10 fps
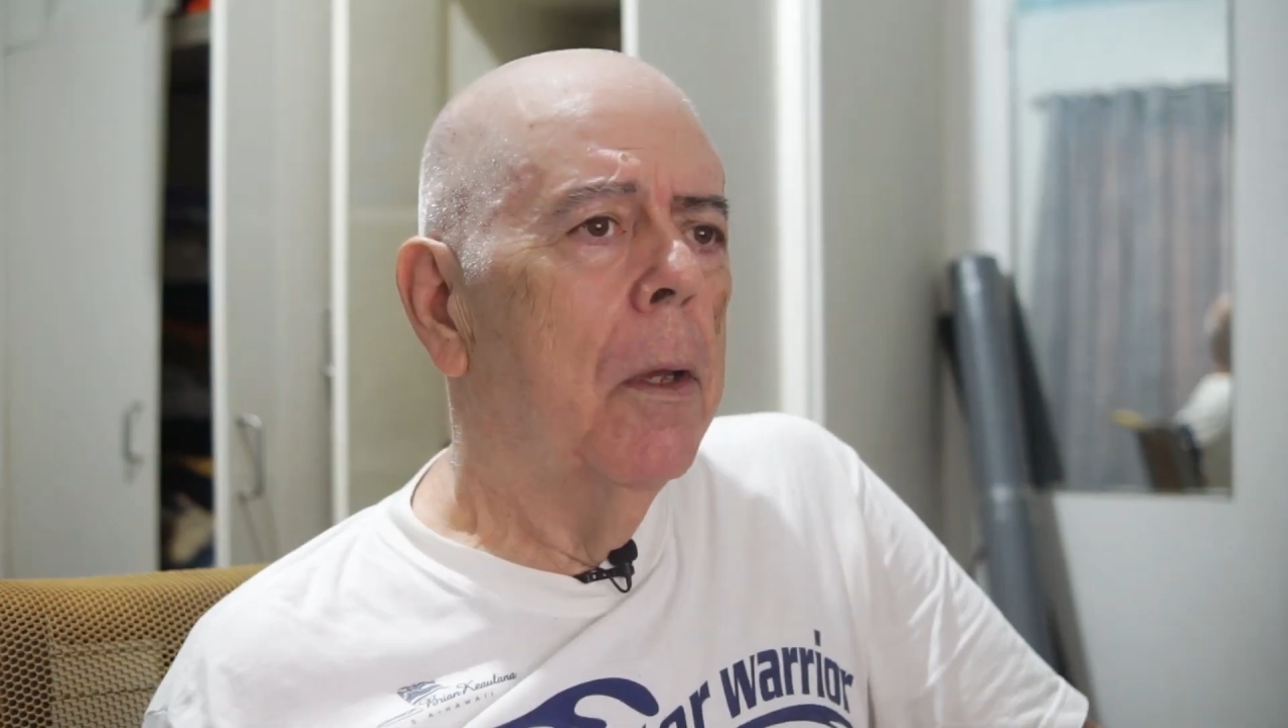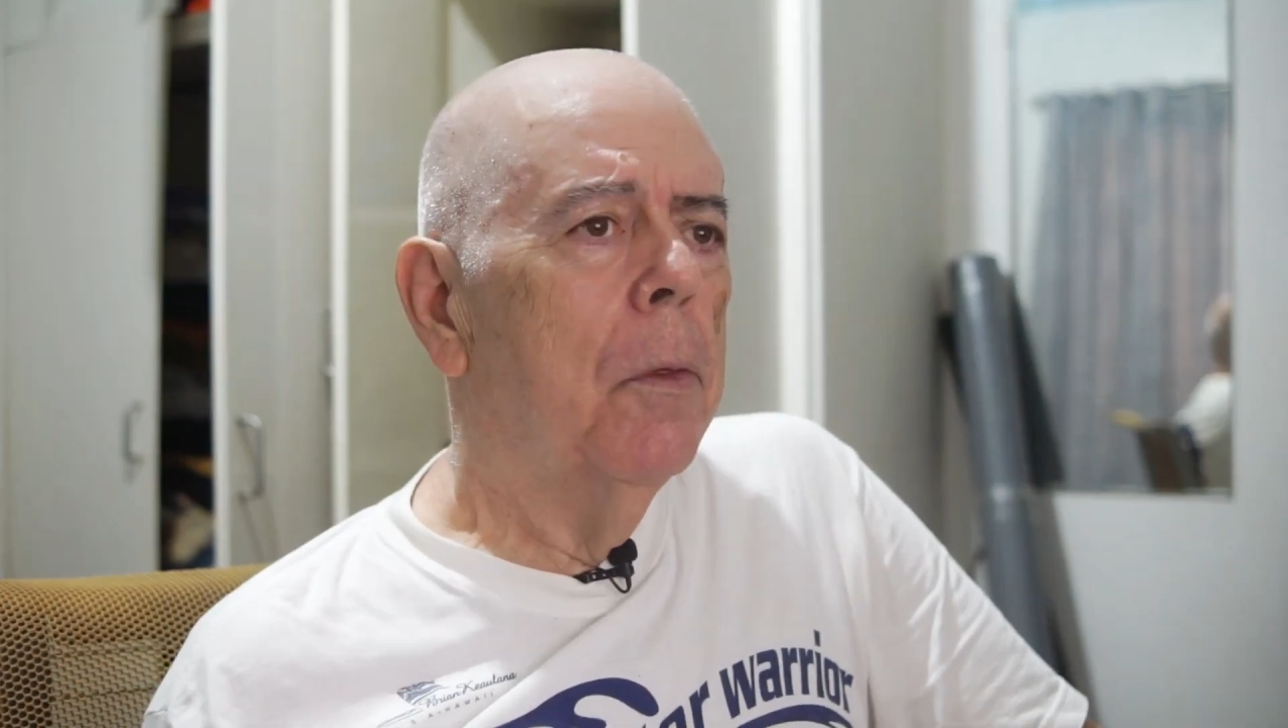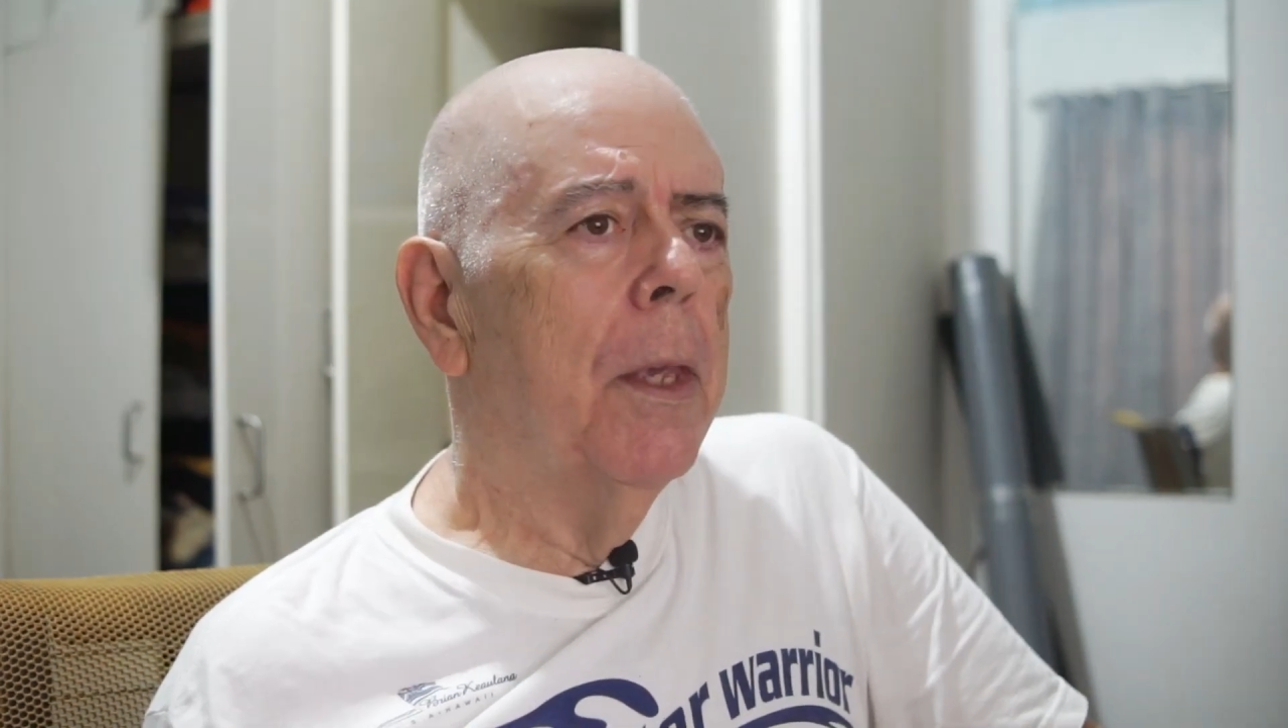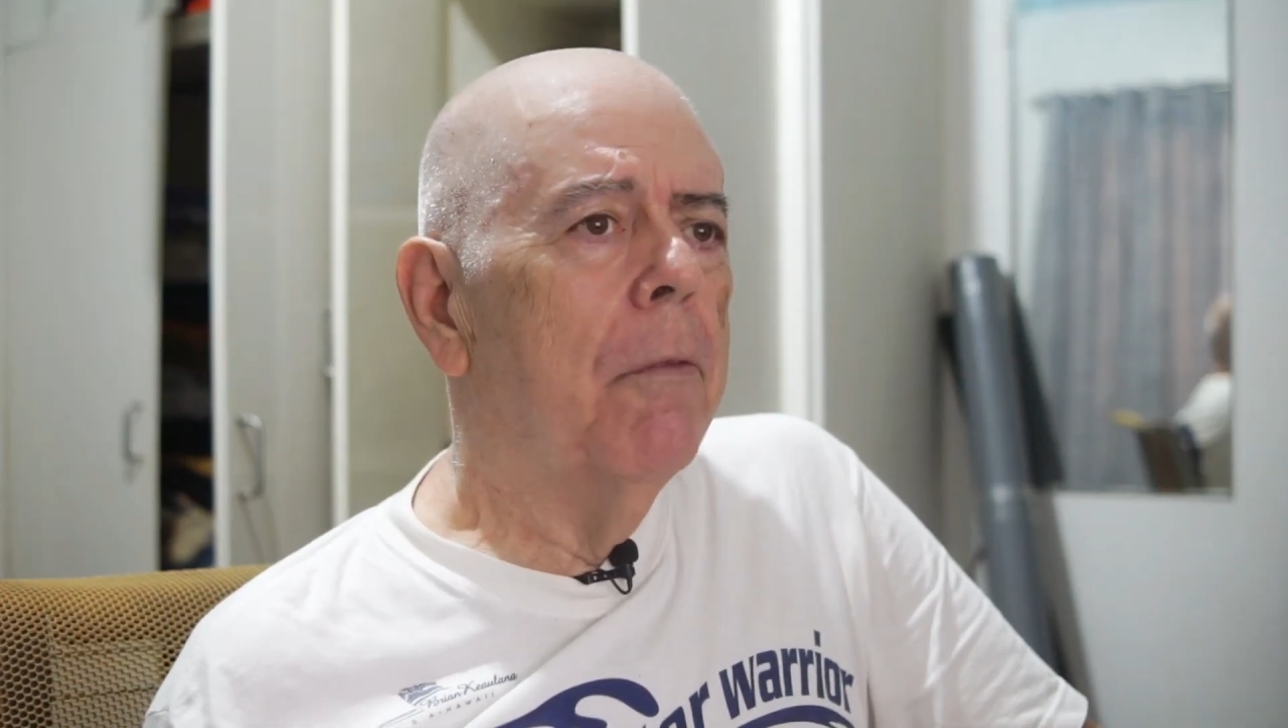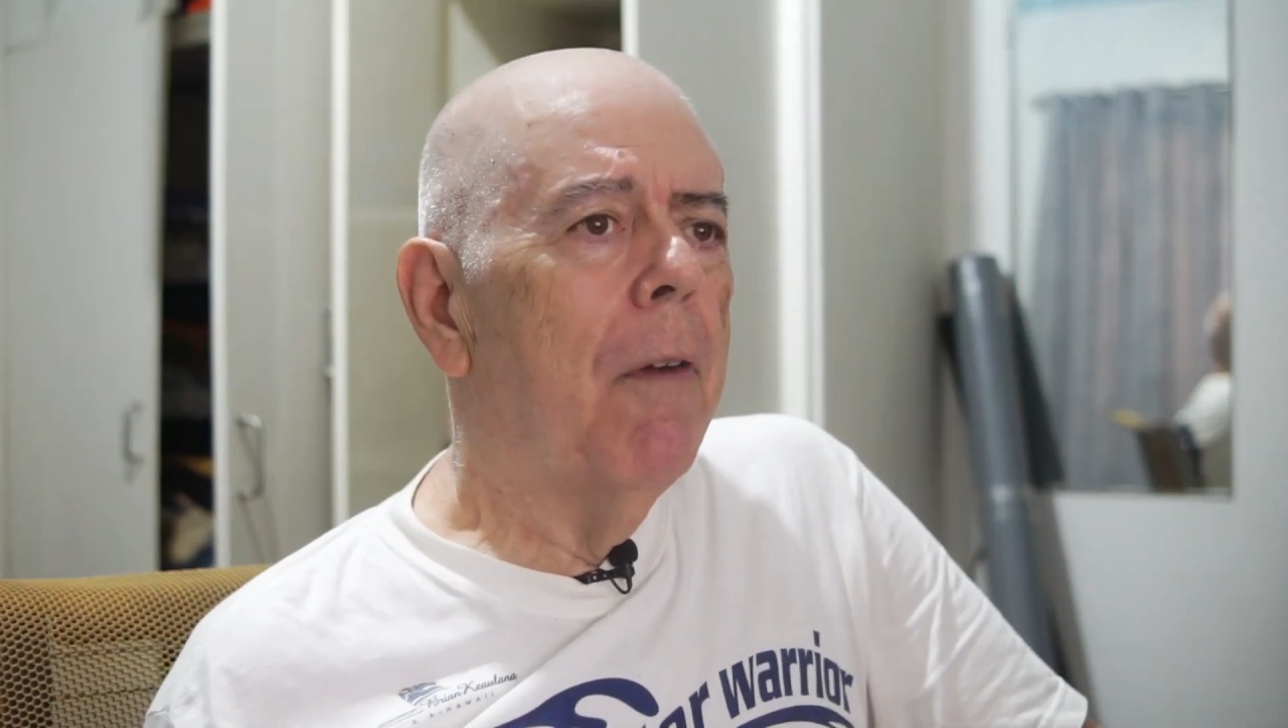
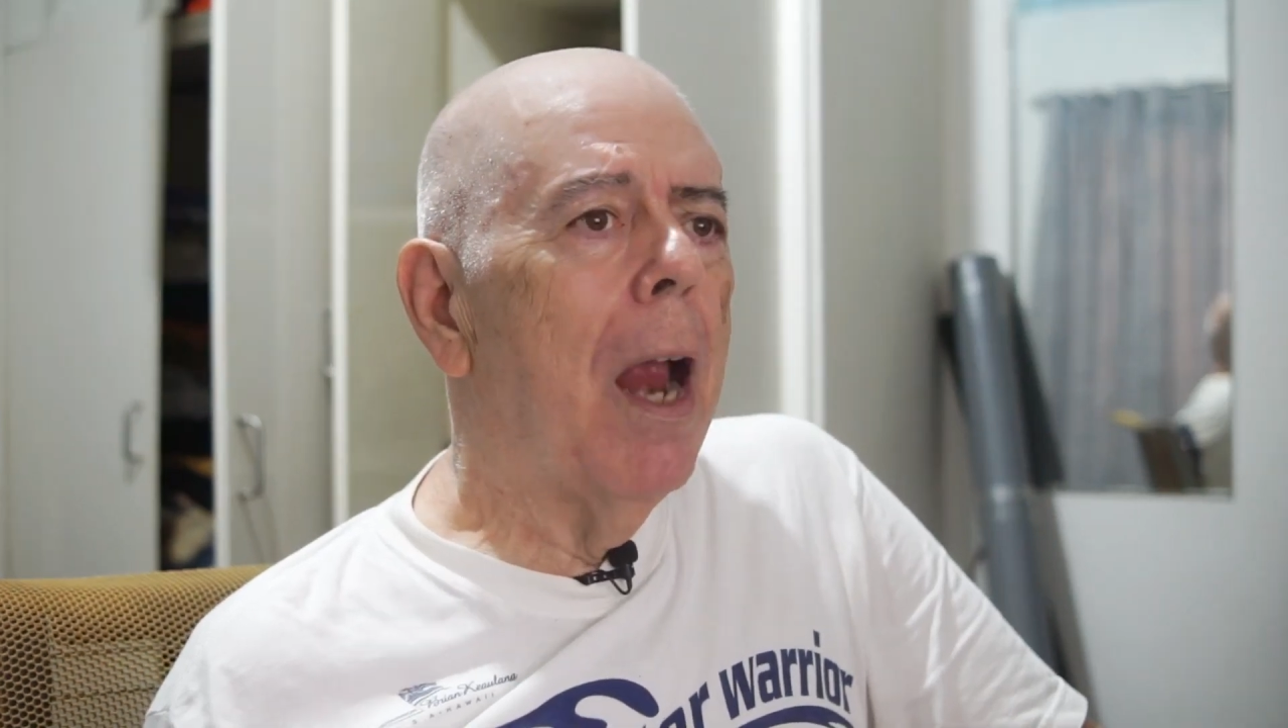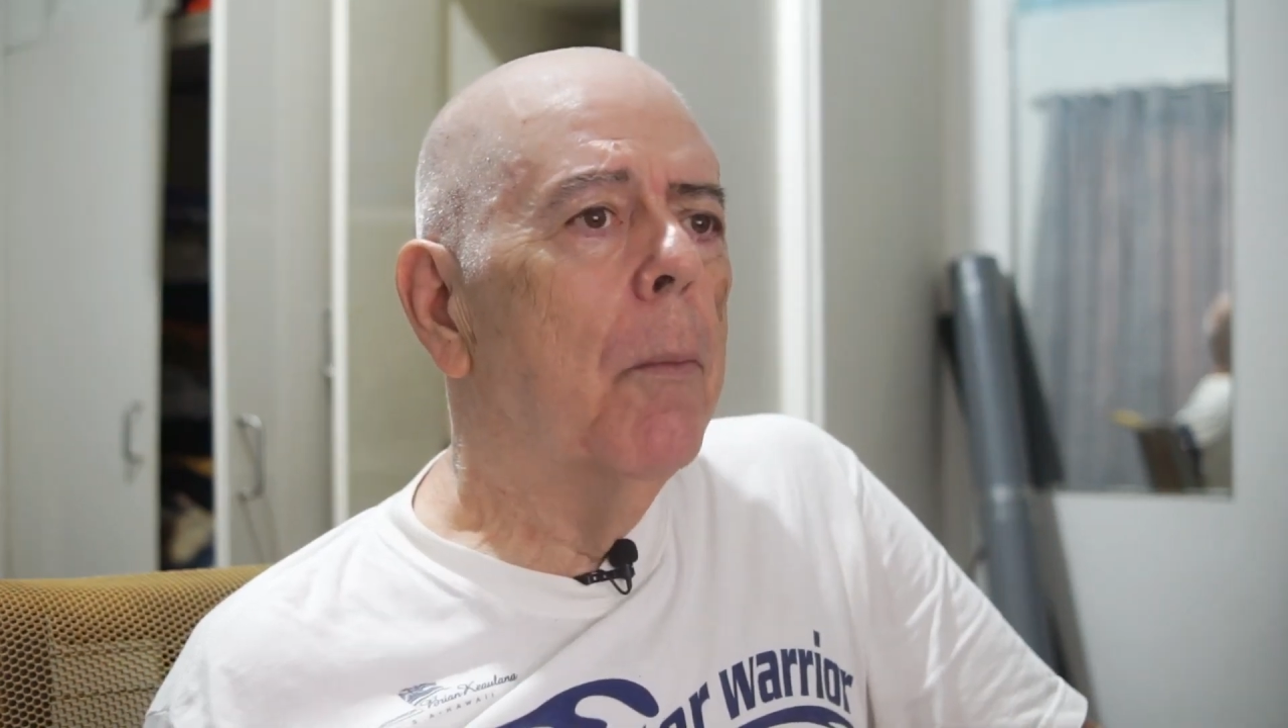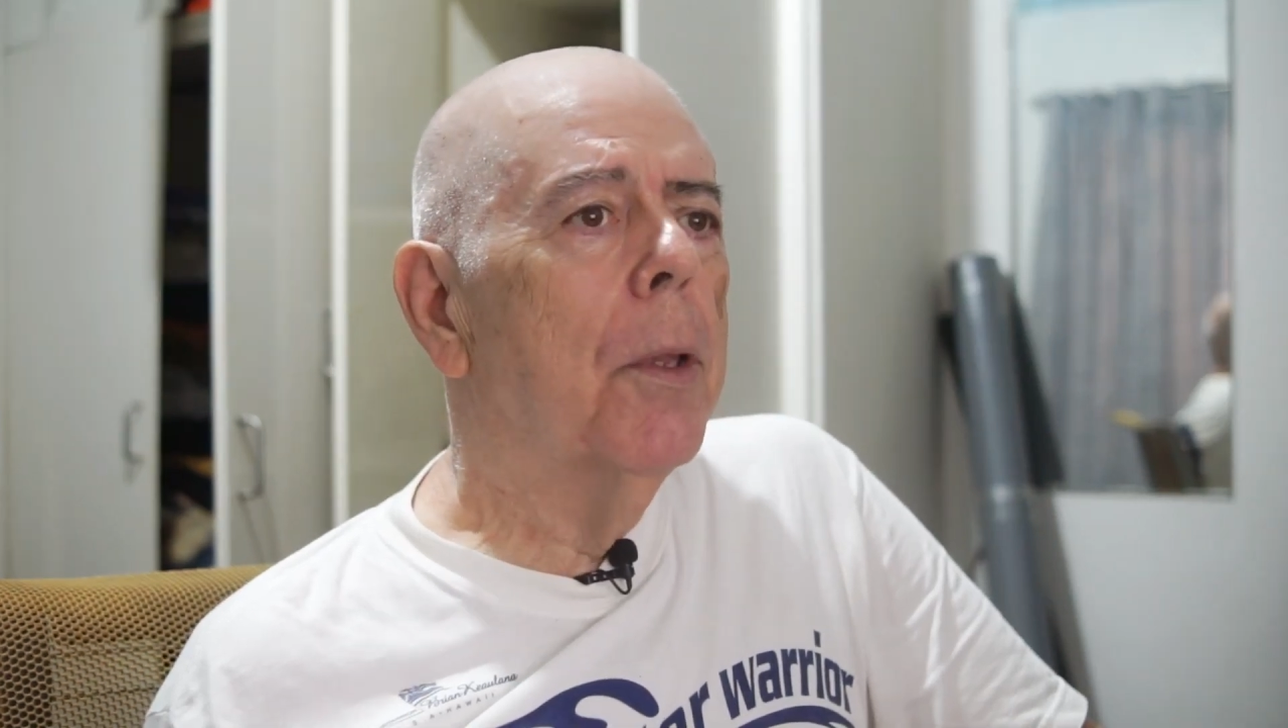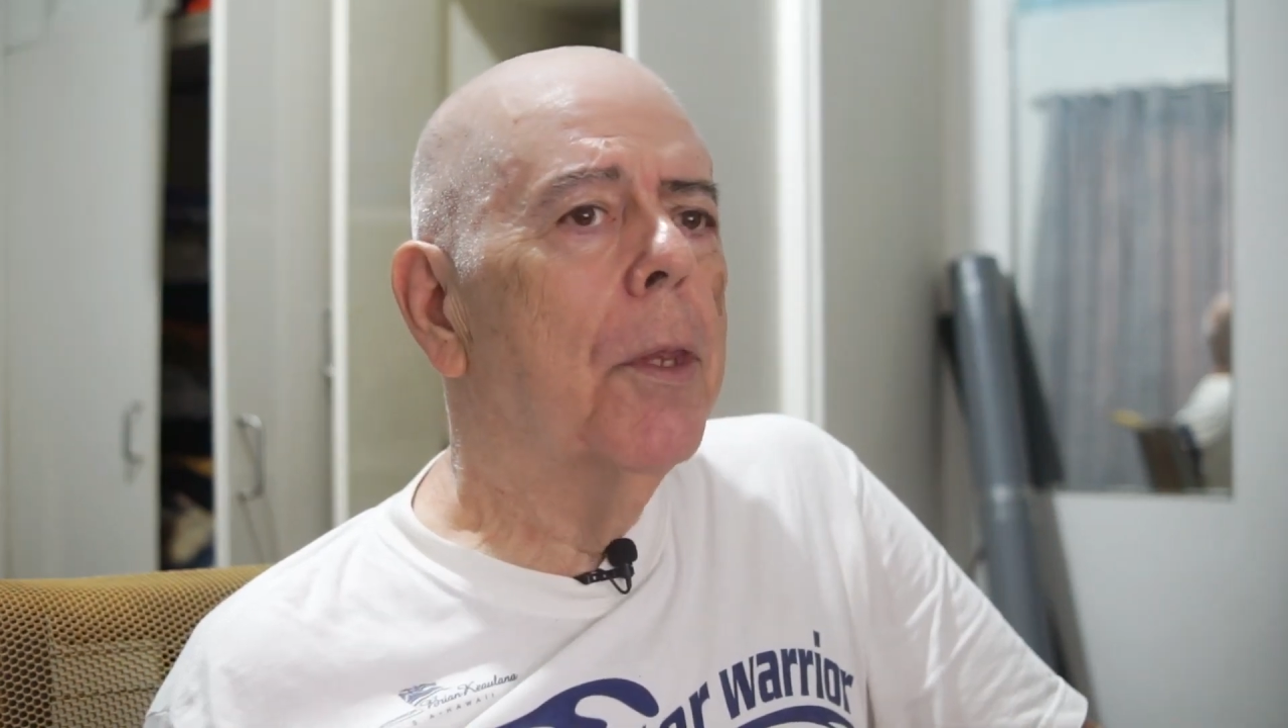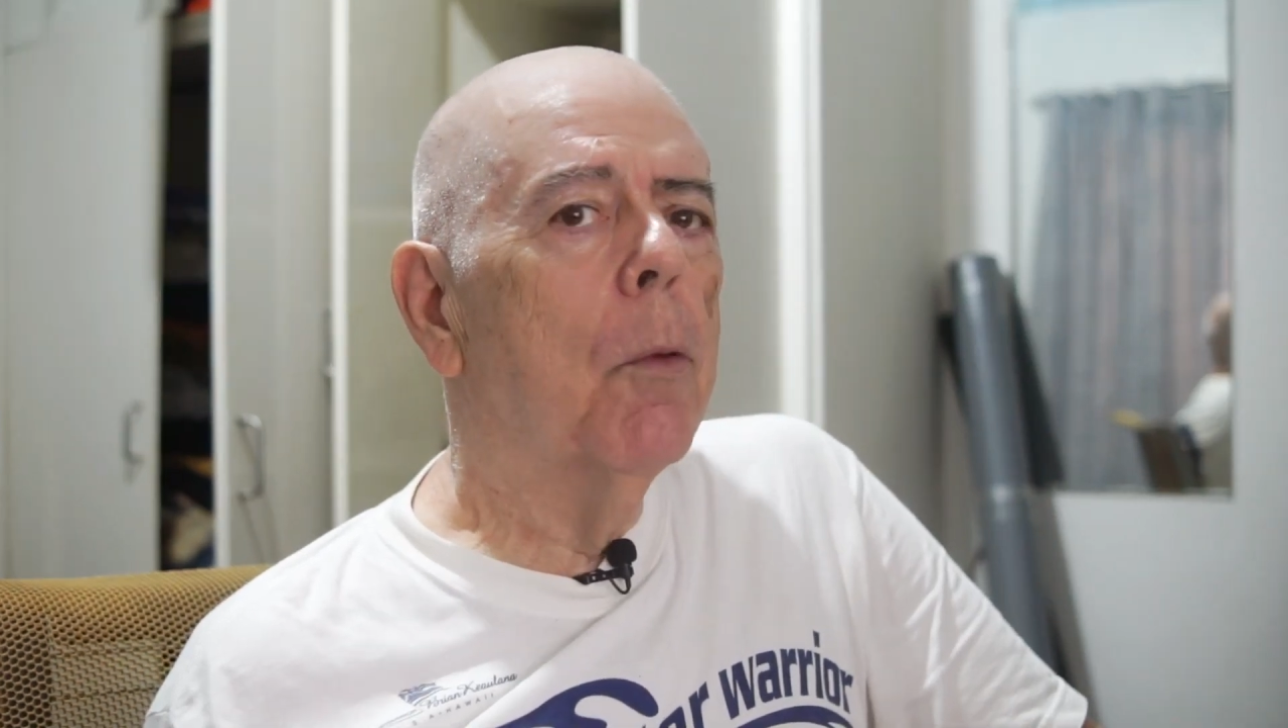The
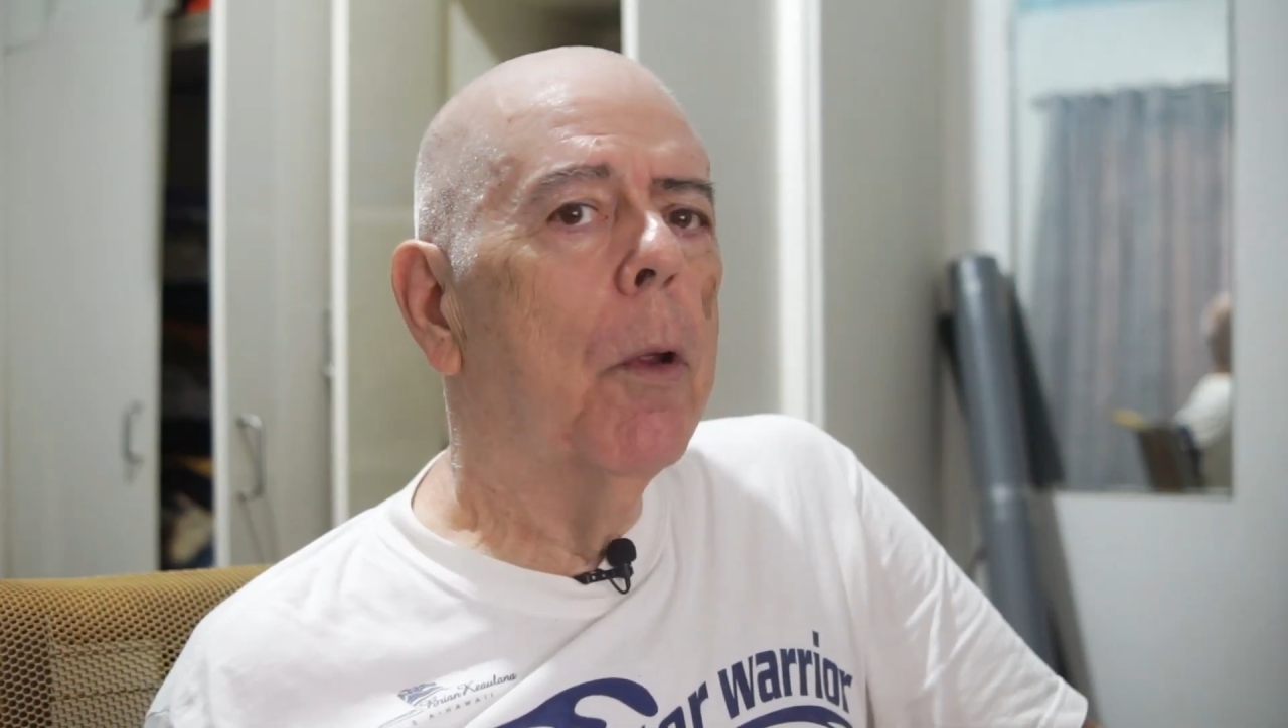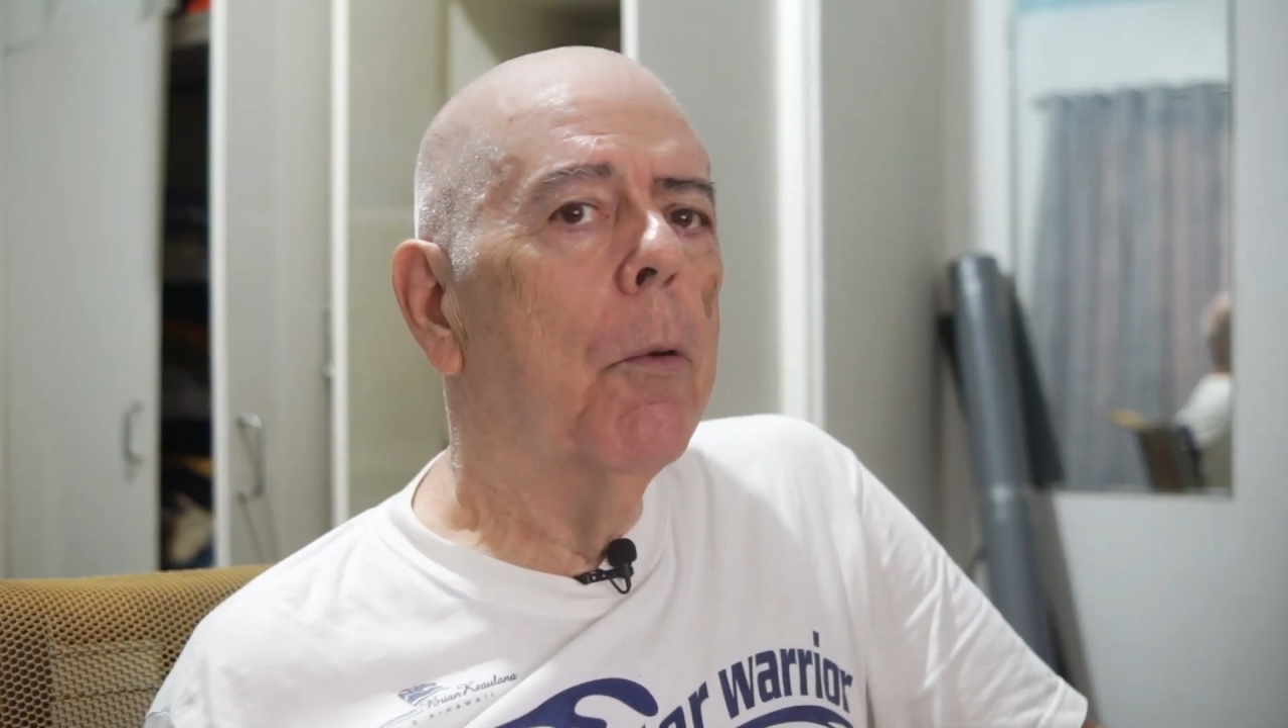environment that we